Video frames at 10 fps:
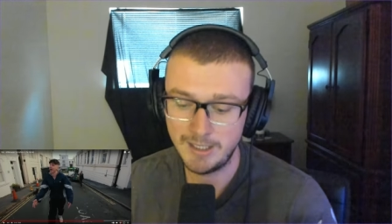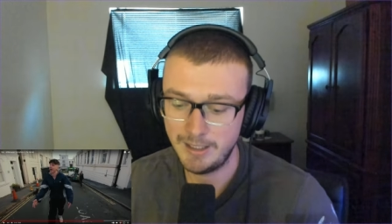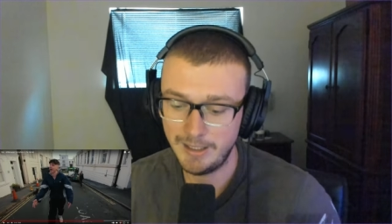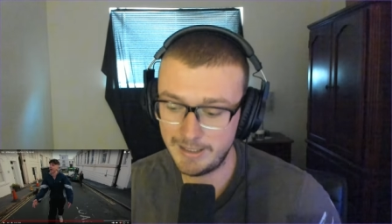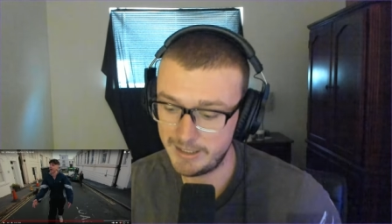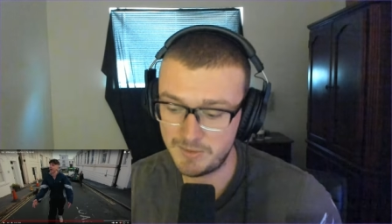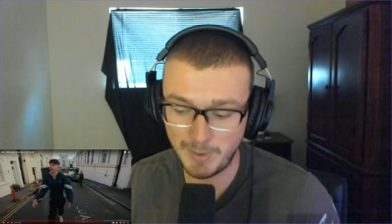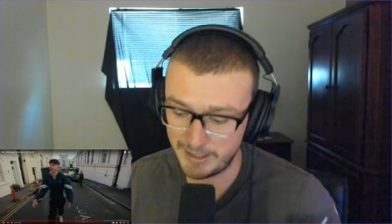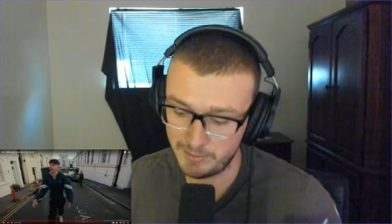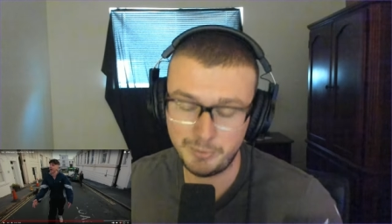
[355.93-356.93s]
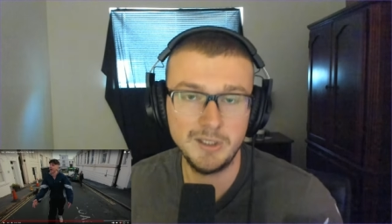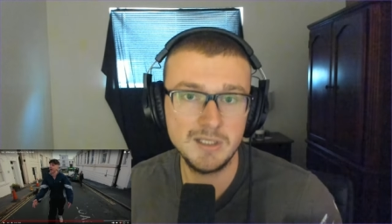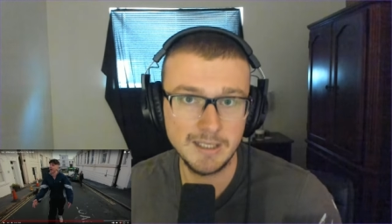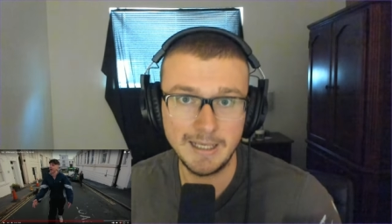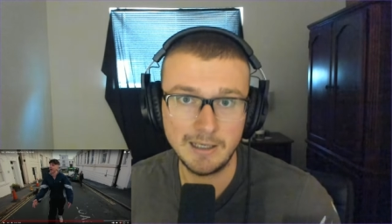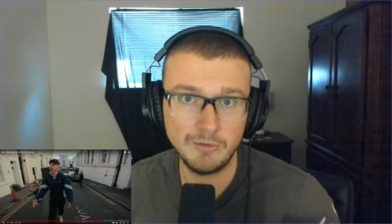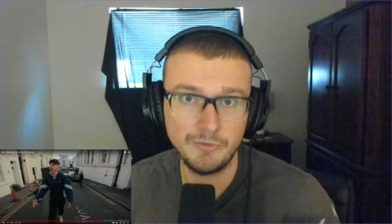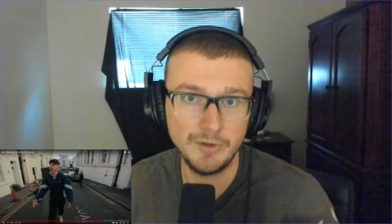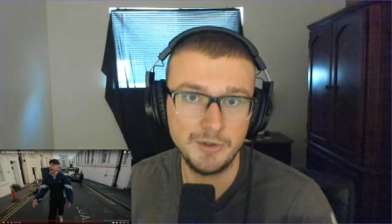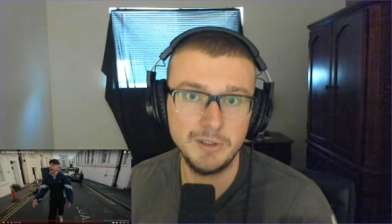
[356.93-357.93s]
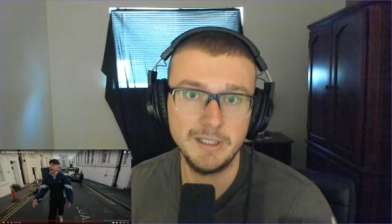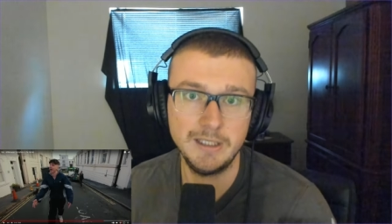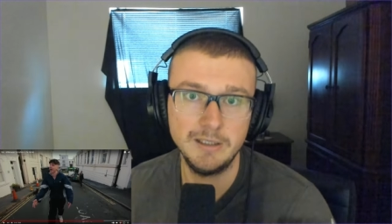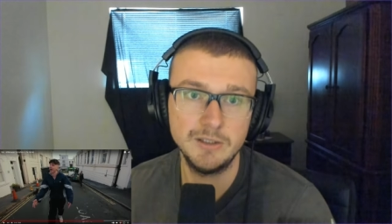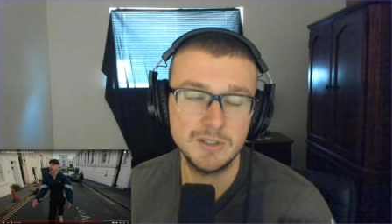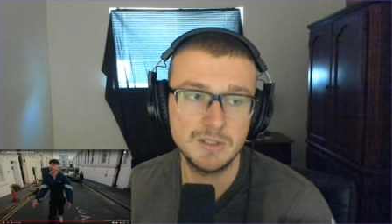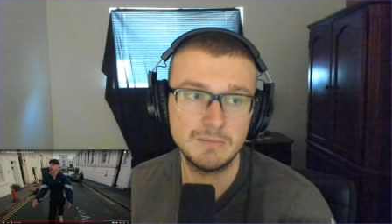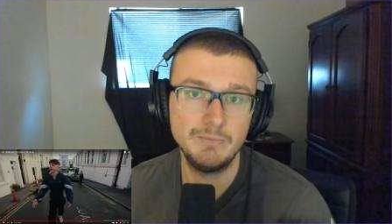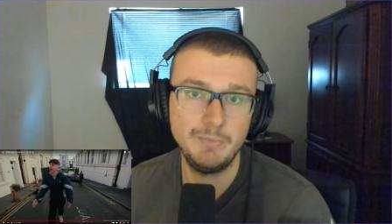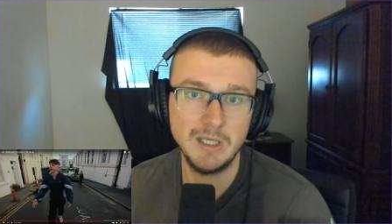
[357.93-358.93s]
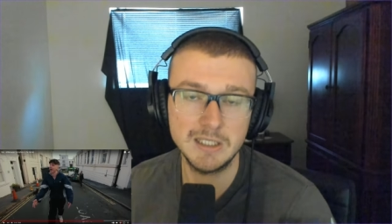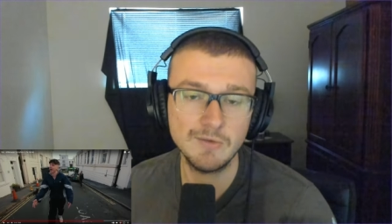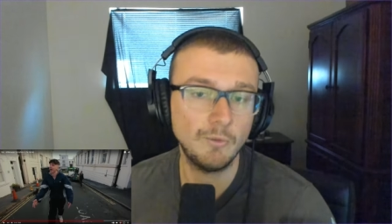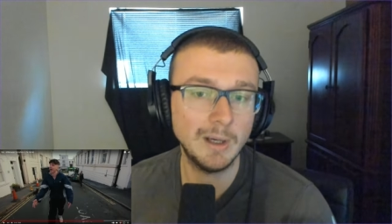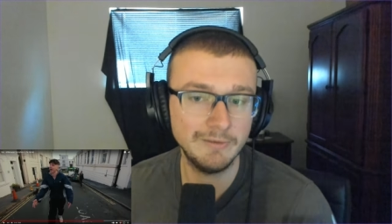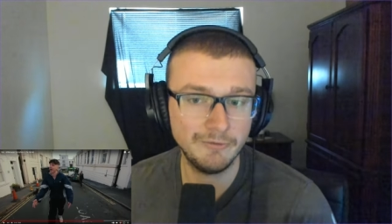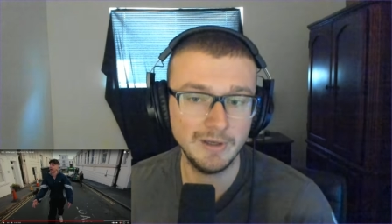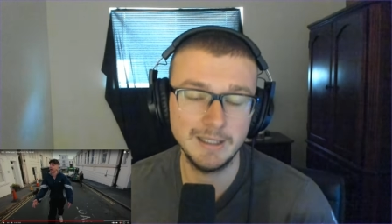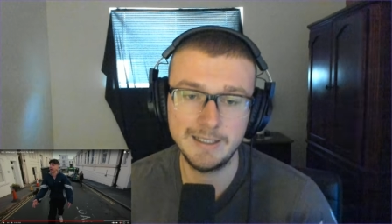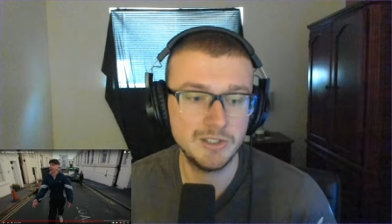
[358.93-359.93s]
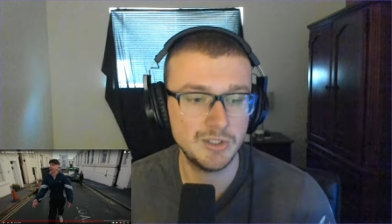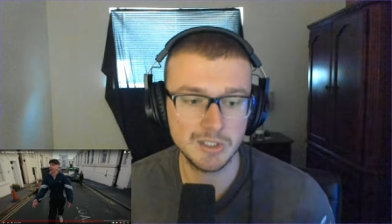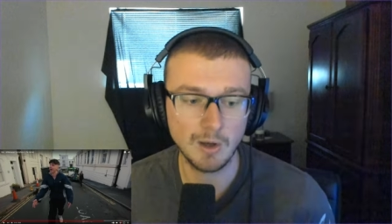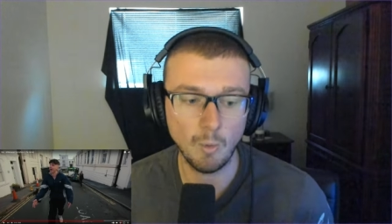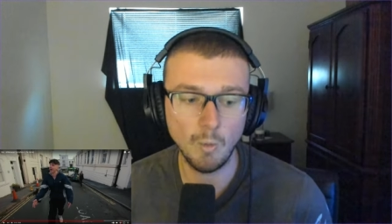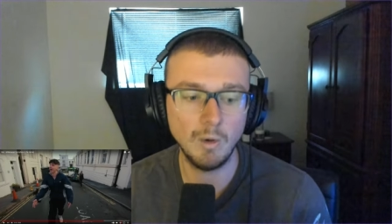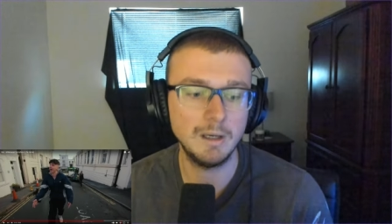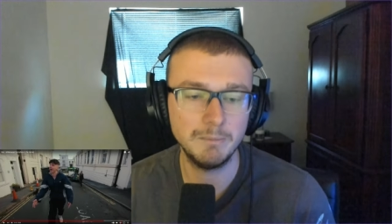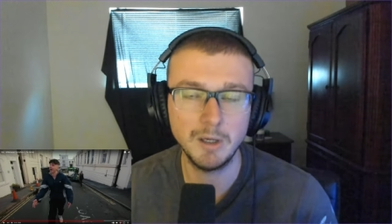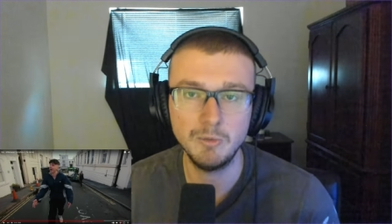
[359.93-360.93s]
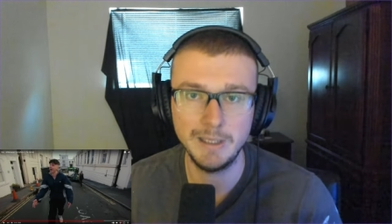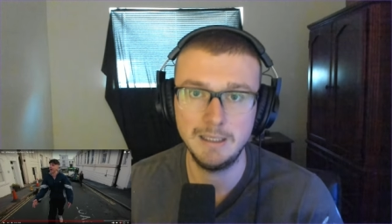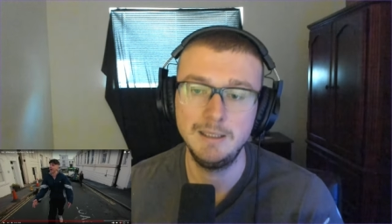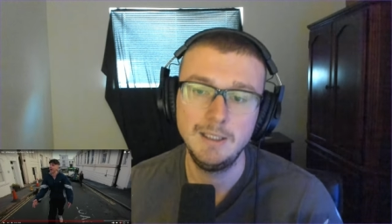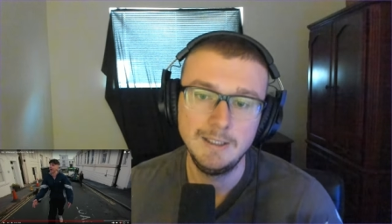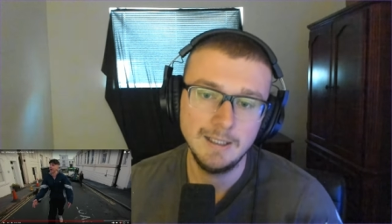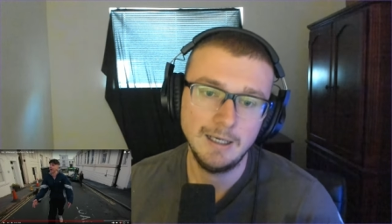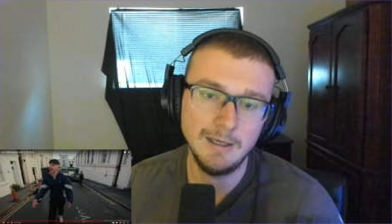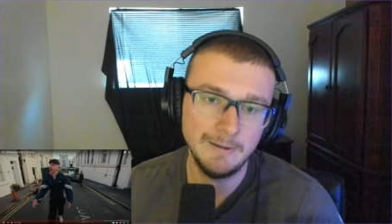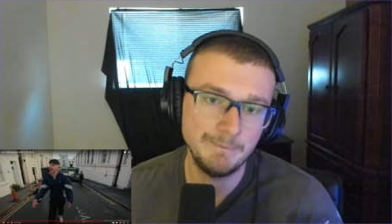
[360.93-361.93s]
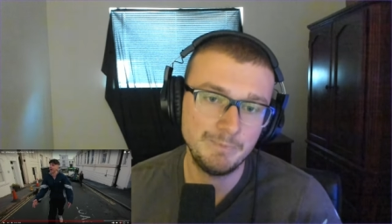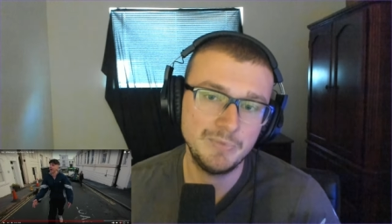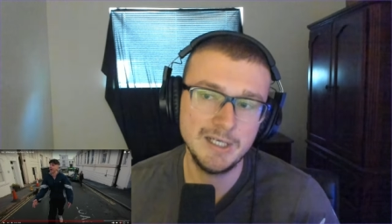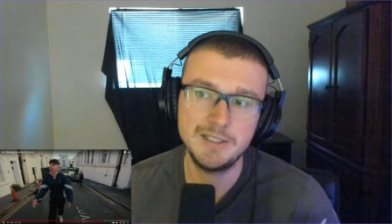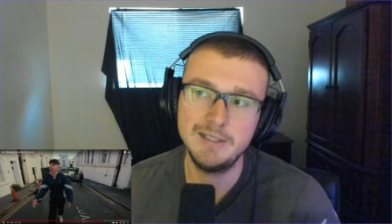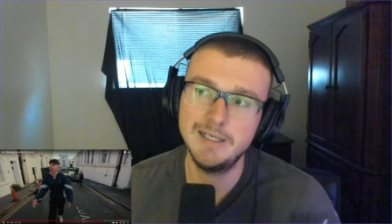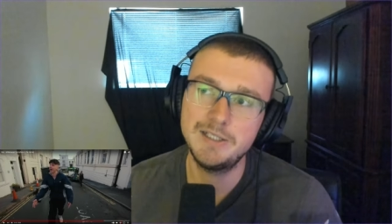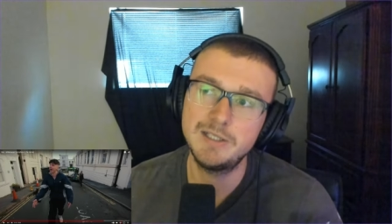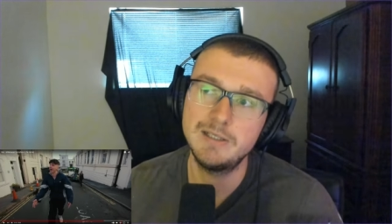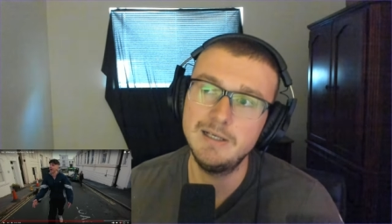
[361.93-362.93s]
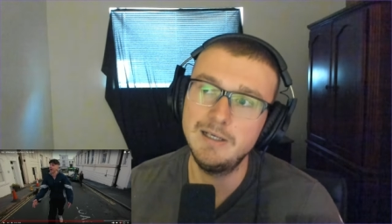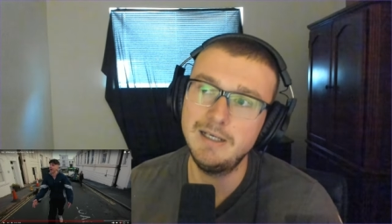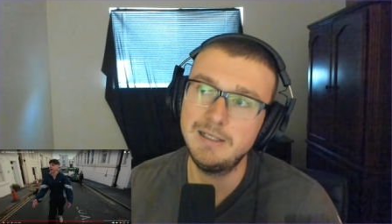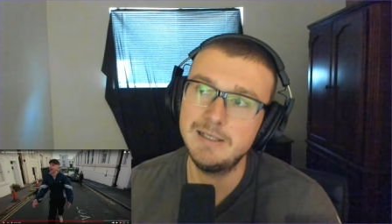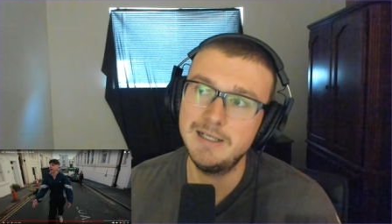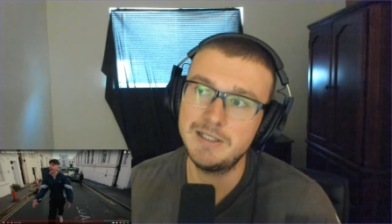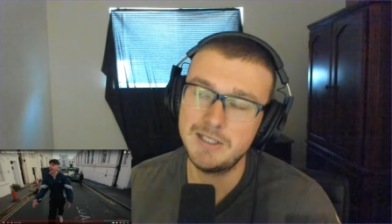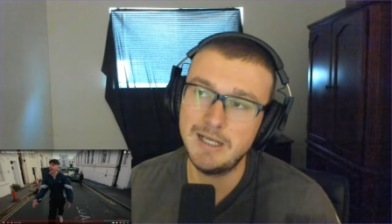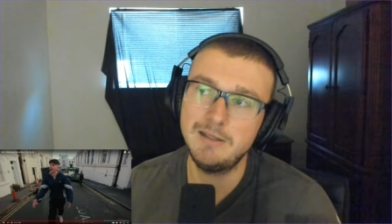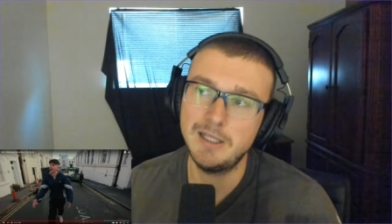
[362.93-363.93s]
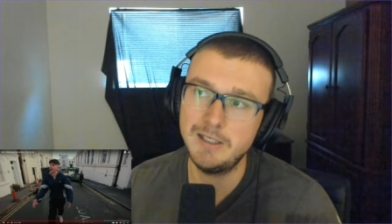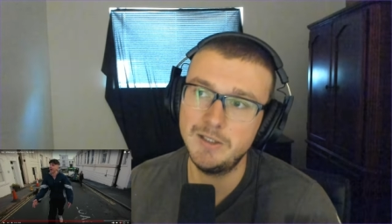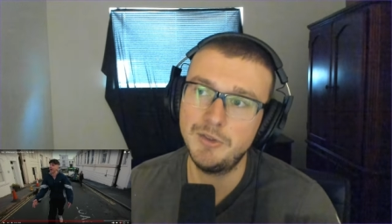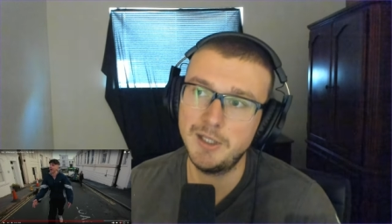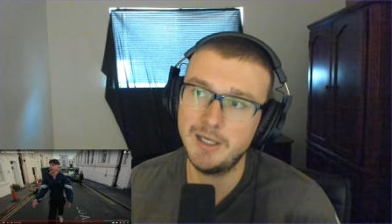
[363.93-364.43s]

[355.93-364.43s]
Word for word: and he's been in prison now for thirty years because of one. It's just like one moment. Um, that's that's an insane thing to think